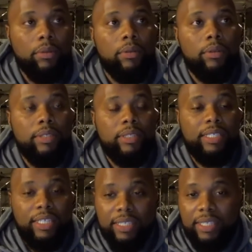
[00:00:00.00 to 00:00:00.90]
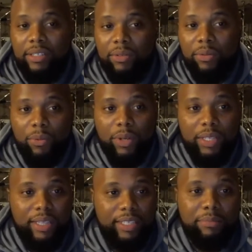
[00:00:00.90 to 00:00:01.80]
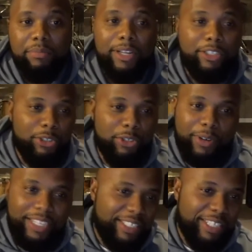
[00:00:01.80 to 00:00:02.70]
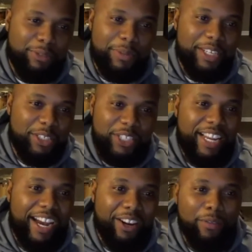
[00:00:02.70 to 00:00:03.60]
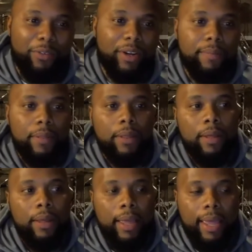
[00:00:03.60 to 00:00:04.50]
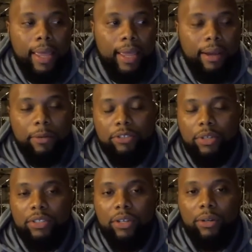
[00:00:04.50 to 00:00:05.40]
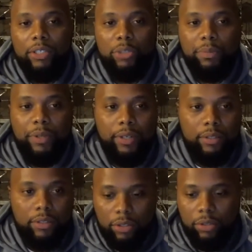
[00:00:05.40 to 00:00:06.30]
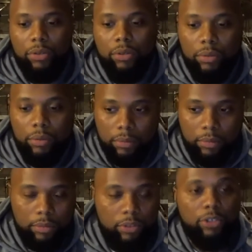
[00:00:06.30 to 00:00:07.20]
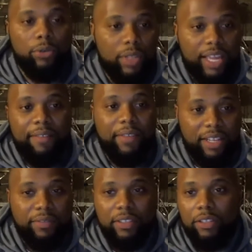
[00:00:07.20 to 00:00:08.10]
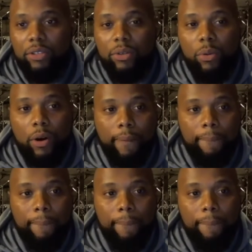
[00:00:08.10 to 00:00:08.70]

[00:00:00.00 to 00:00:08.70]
seasoned with as much grace as we can shake out over it. And we trust the Holy Spirit to do the heavy lifting, to do the work.